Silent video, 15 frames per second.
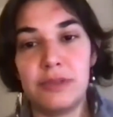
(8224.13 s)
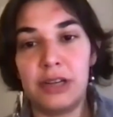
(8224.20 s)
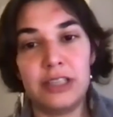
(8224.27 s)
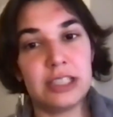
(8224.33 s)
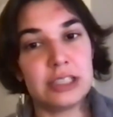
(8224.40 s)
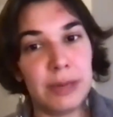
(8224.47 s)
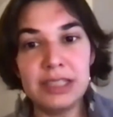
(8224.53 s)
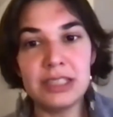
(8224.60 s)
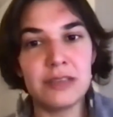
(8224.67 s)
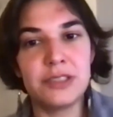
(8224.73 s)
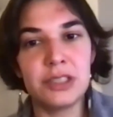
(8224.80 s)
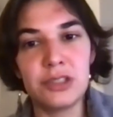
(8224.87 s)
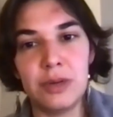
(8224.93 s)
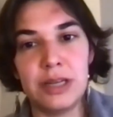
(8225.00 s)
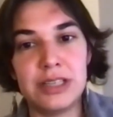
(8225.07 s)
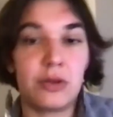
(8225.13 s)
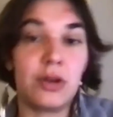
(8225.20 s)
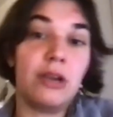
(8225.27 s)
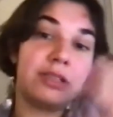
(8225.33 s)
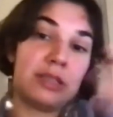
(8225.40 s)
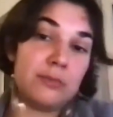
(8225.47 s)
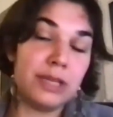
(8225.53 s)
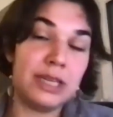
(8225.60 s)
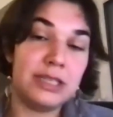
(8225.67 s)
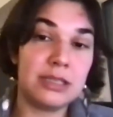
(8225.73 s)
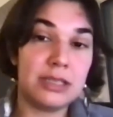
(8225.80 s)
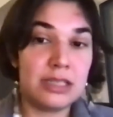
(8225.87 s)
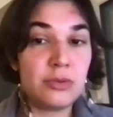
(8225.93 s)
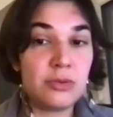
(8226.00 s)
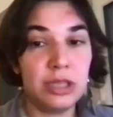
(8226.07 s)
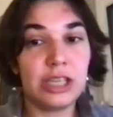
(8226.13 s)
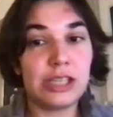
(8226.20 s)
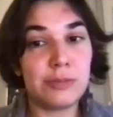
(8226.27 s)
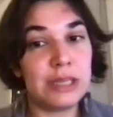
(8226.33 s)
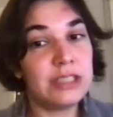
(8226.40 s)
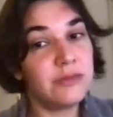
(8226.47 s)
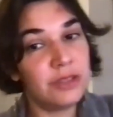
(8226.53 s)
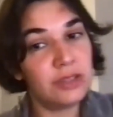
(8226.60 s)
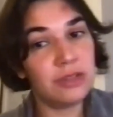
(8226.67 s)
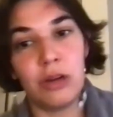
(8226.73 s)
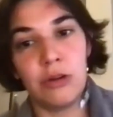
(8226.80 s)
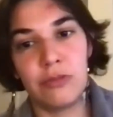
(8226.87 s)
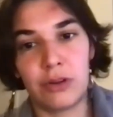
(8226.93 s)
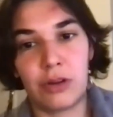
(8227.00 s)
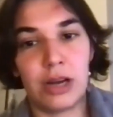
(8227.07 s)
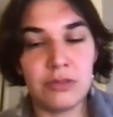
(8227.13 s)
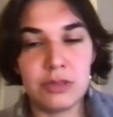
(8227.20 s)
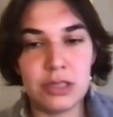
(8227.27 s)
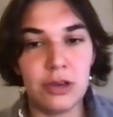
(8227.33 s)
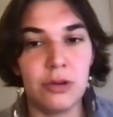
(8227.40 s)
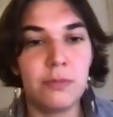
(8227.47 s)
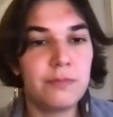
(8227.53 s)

expensive to do underground. Some places, it's really expensive to do overground. So